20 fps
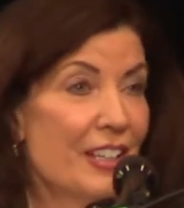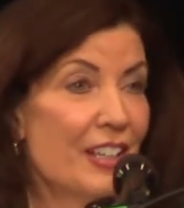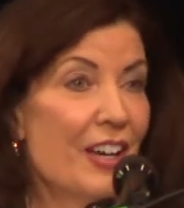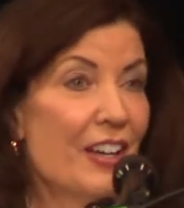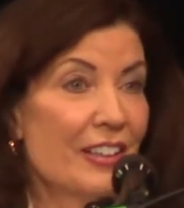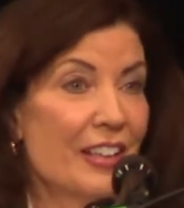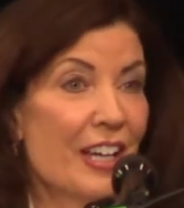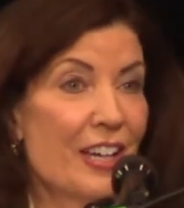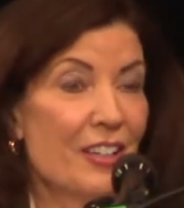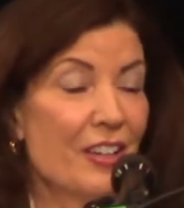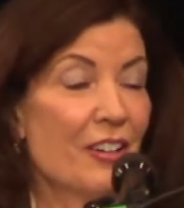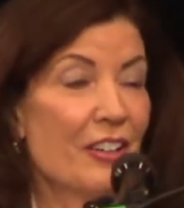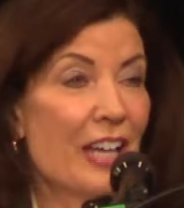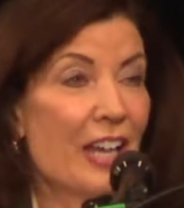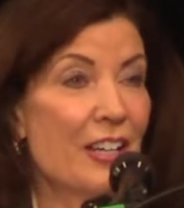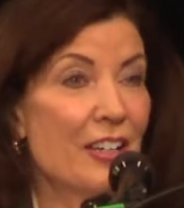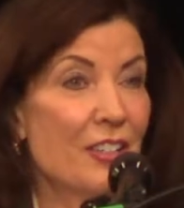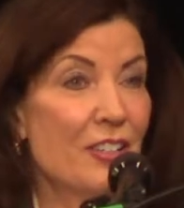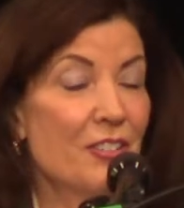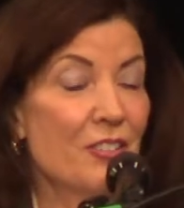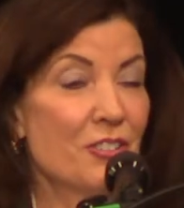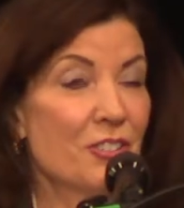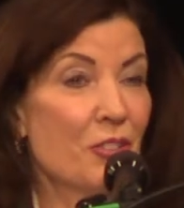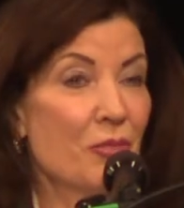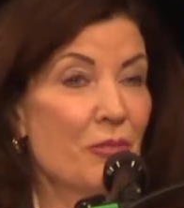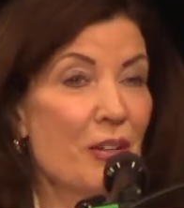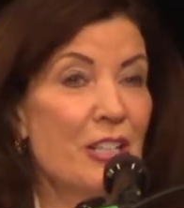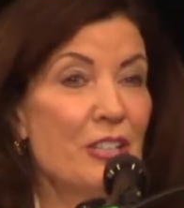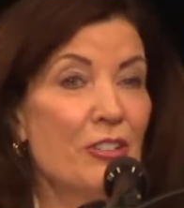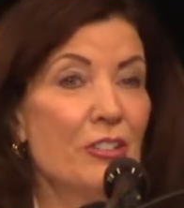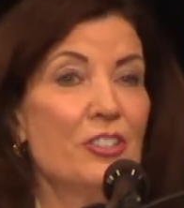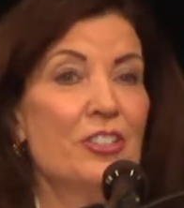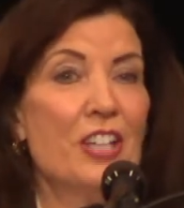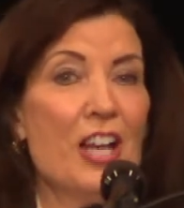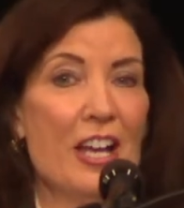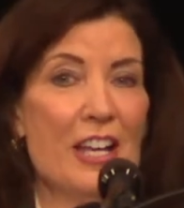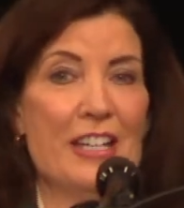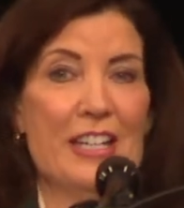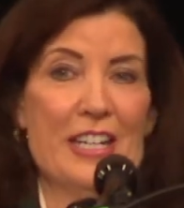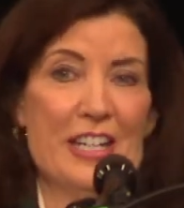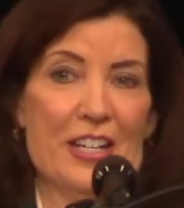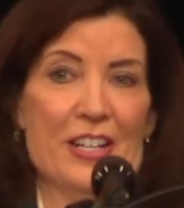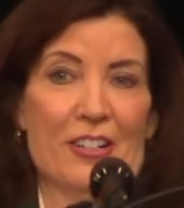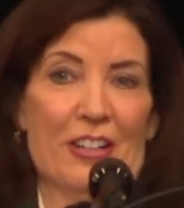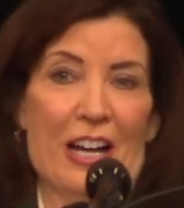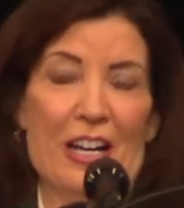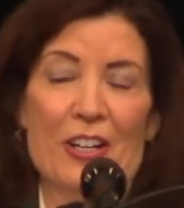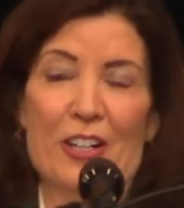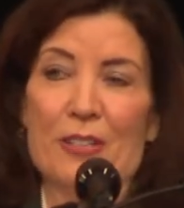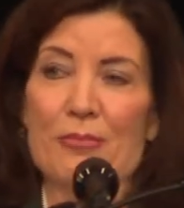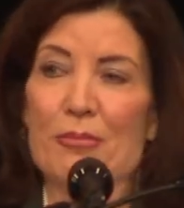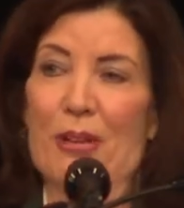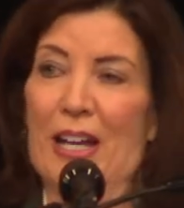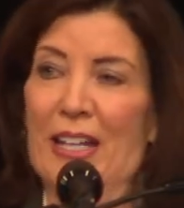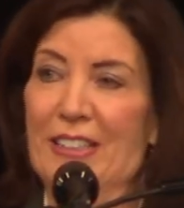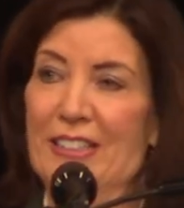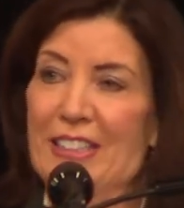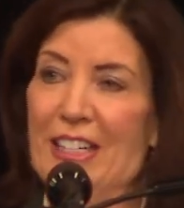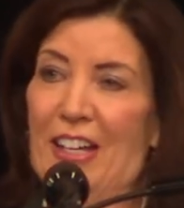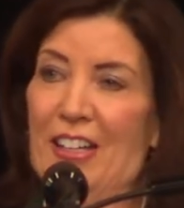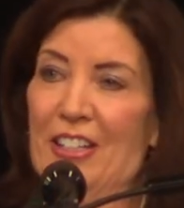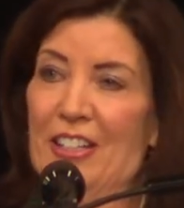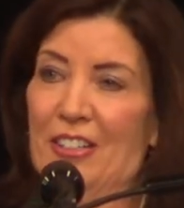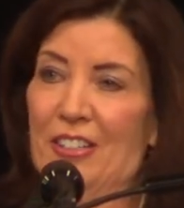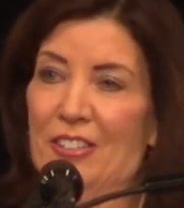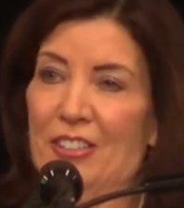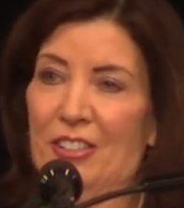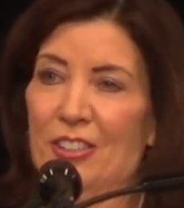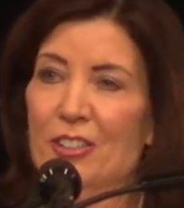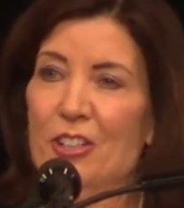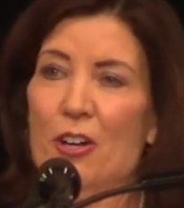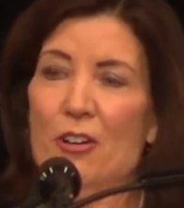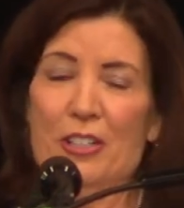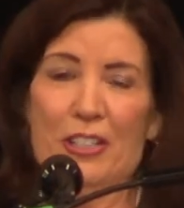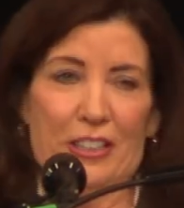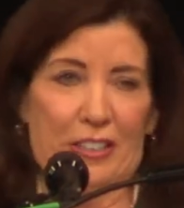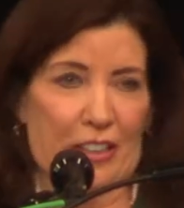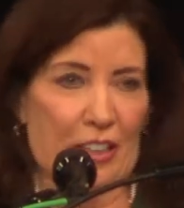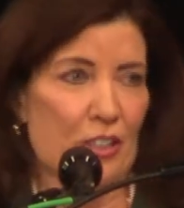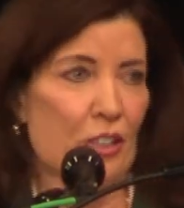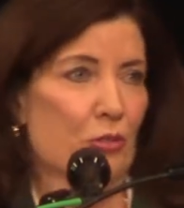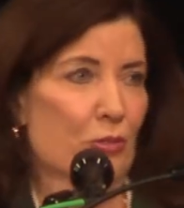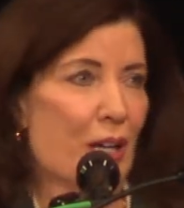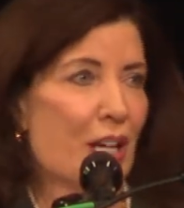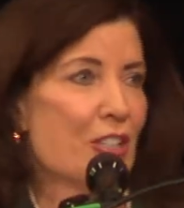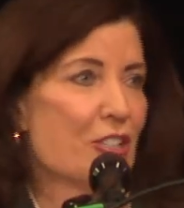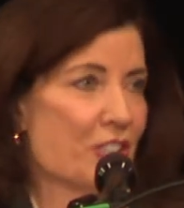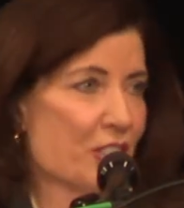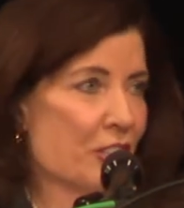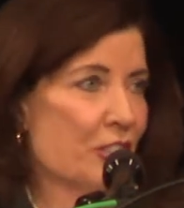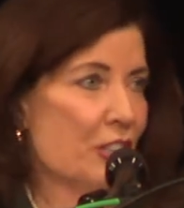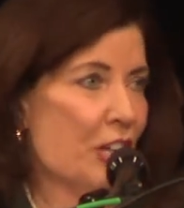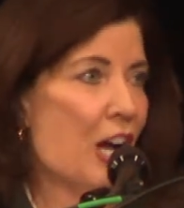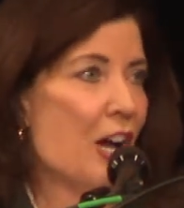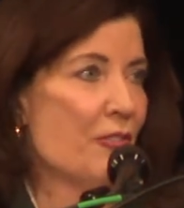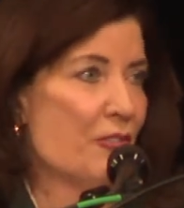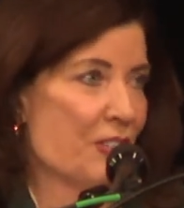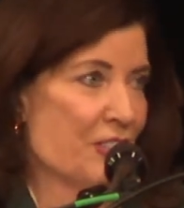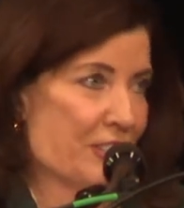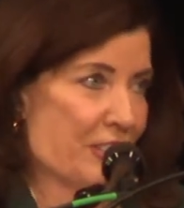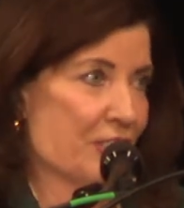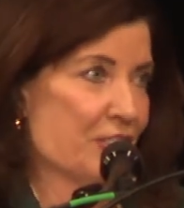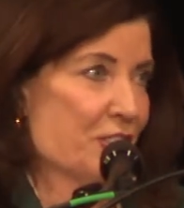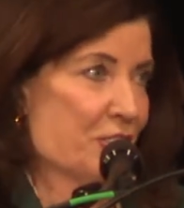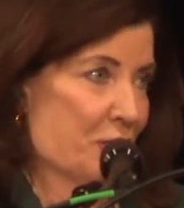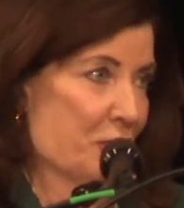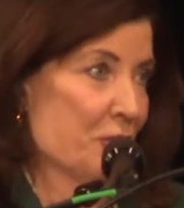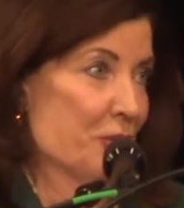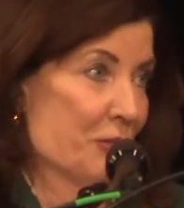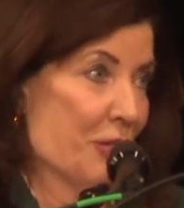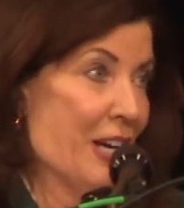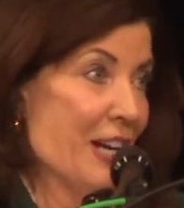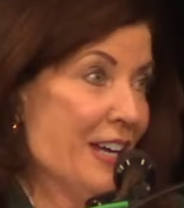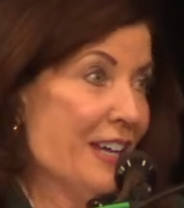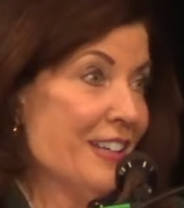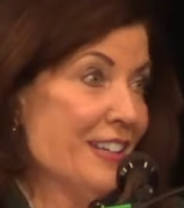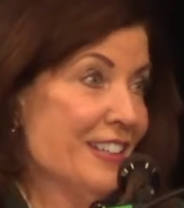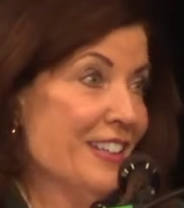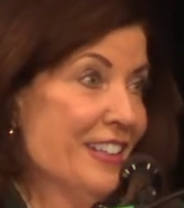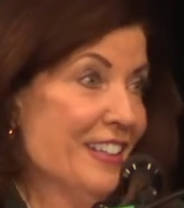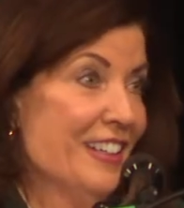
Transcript: Okay. So when you're done here, I heard Mike tell you, you're going to congressional offices too, right?